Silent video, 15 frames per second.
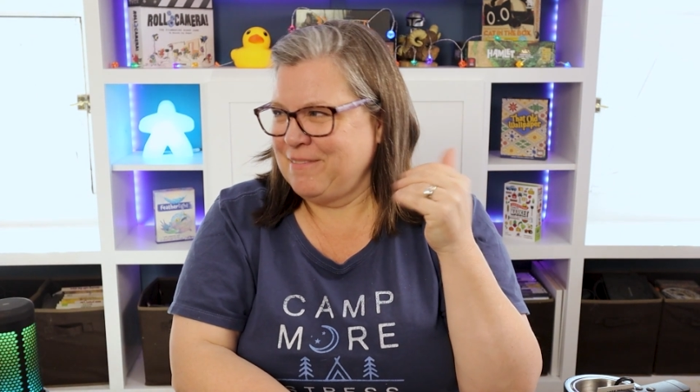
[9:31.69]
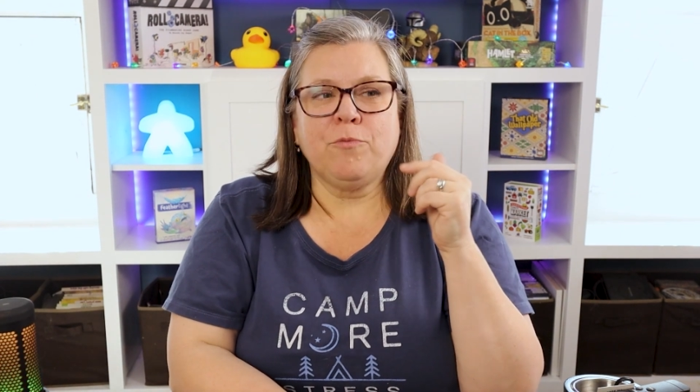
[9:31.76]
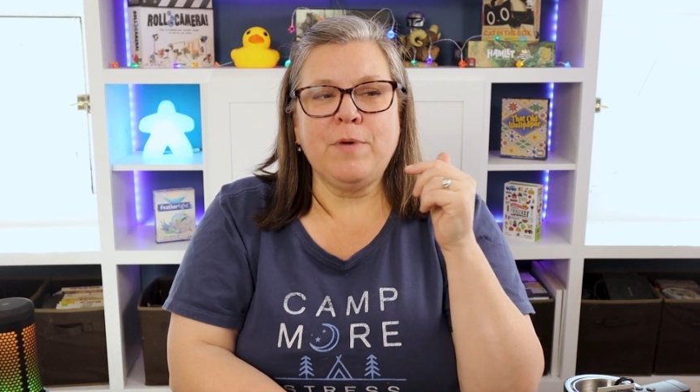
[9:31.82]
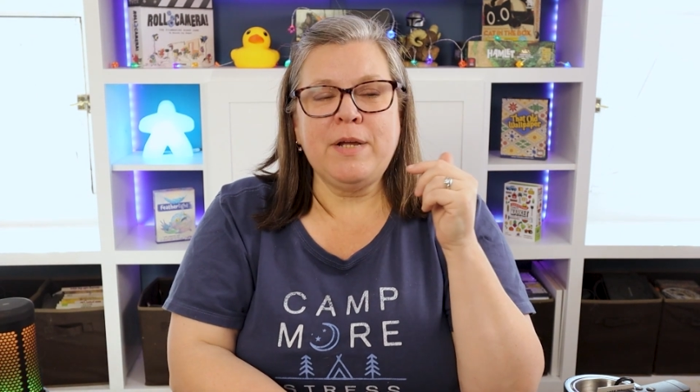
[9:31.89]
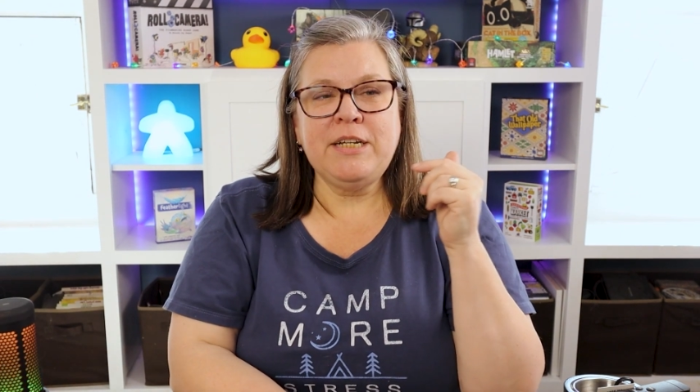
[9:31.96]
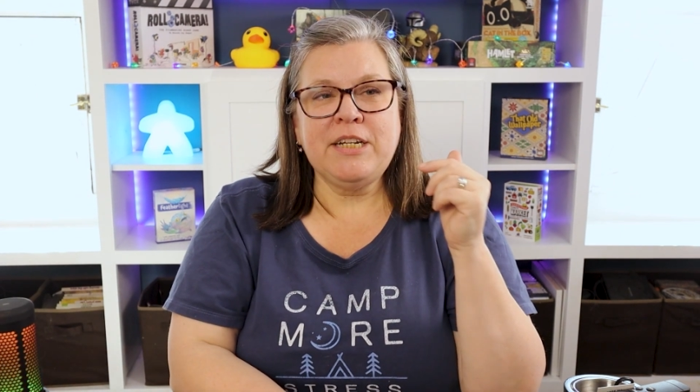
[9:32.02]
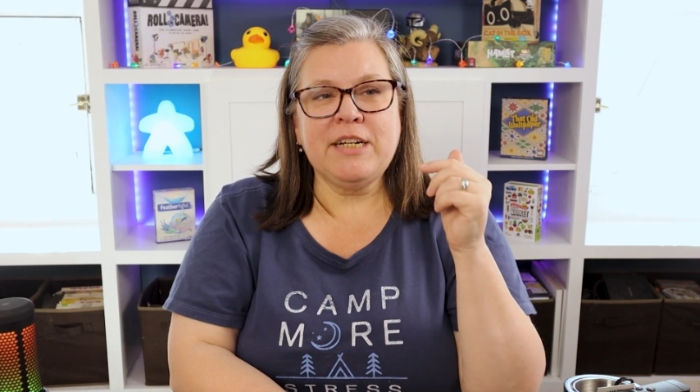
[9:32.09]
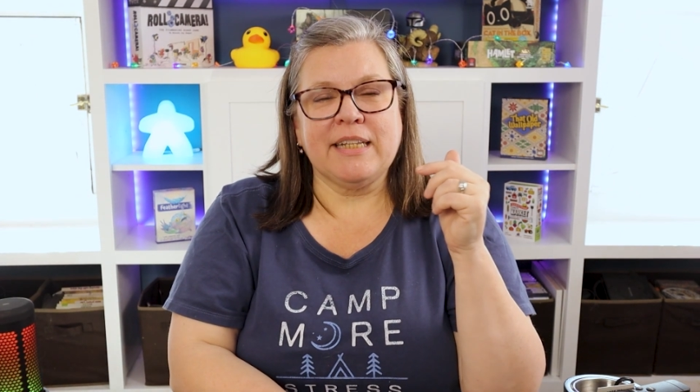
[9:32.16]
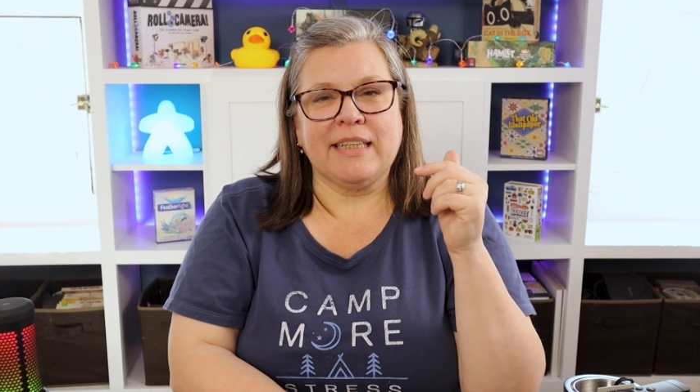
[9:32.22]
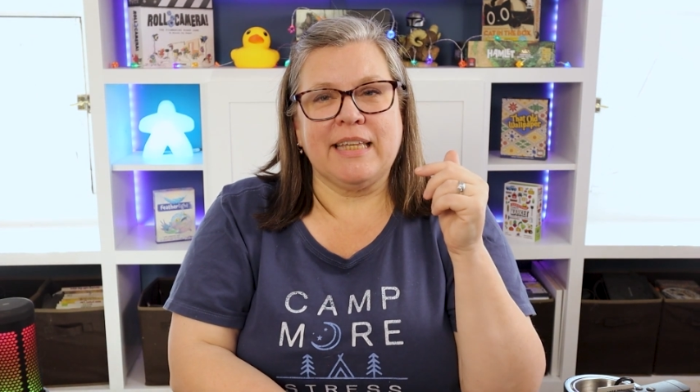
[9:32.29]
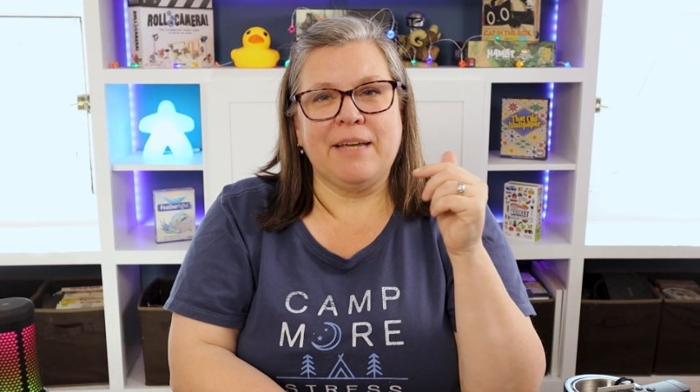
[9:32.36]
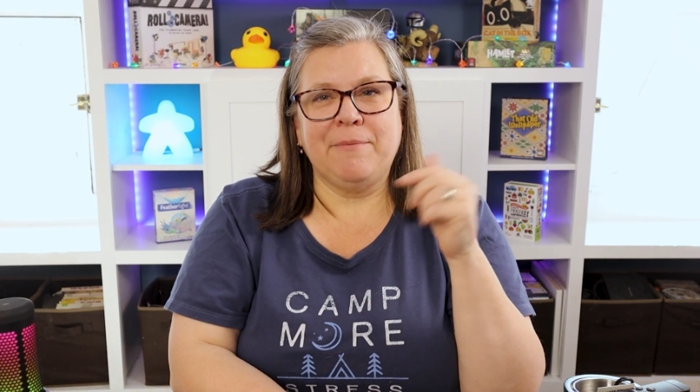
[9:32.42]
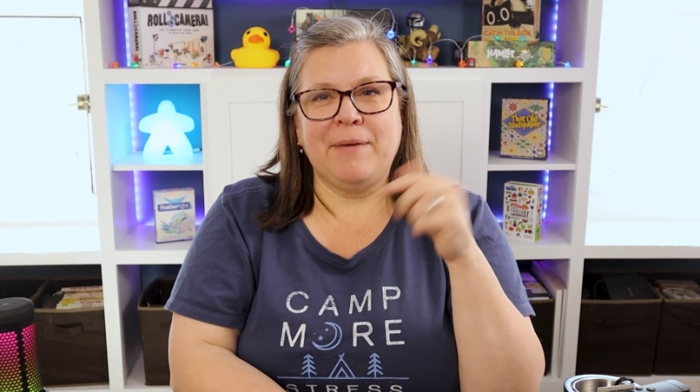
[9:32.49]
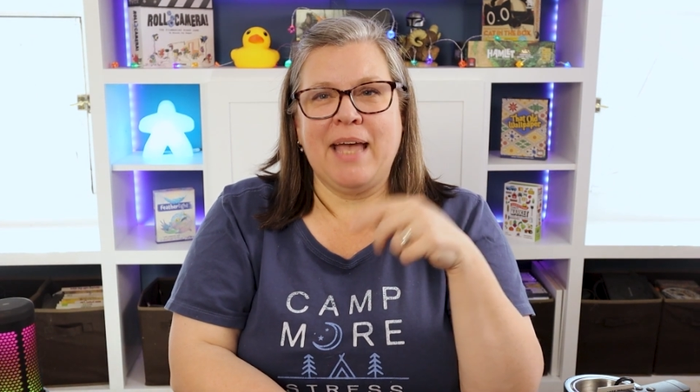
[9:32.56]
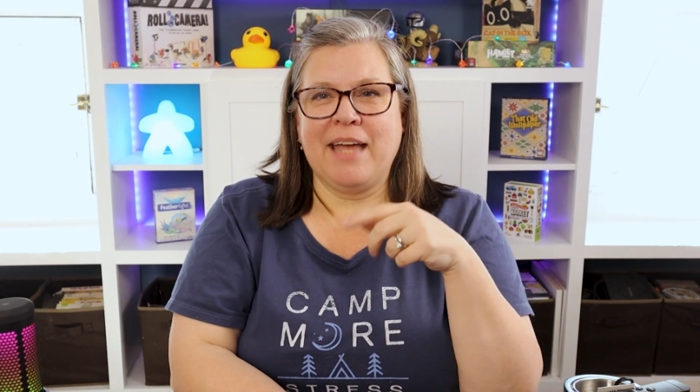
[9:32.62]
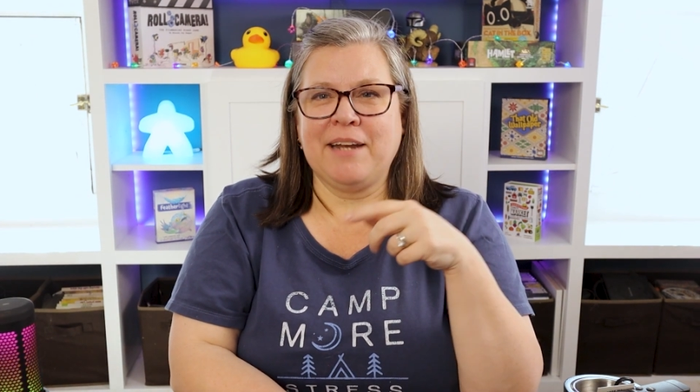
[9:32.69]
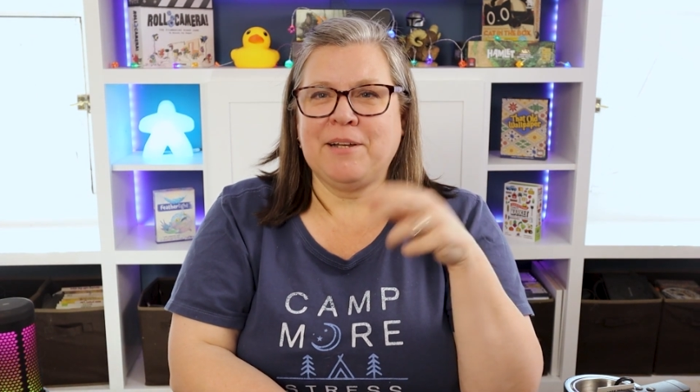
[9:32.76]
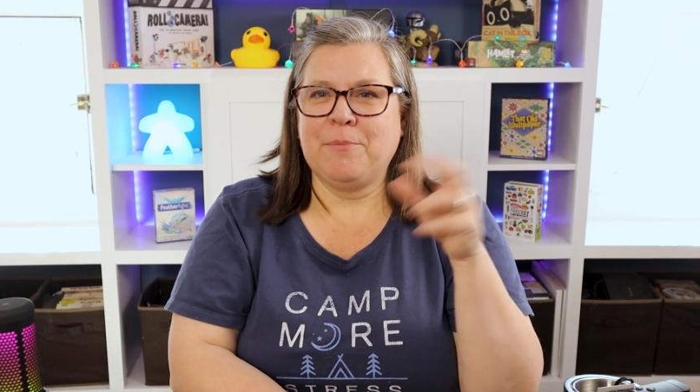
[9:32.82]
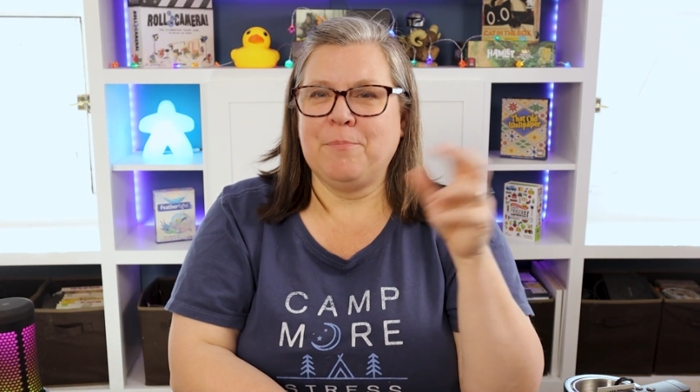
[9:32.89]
Originally, we had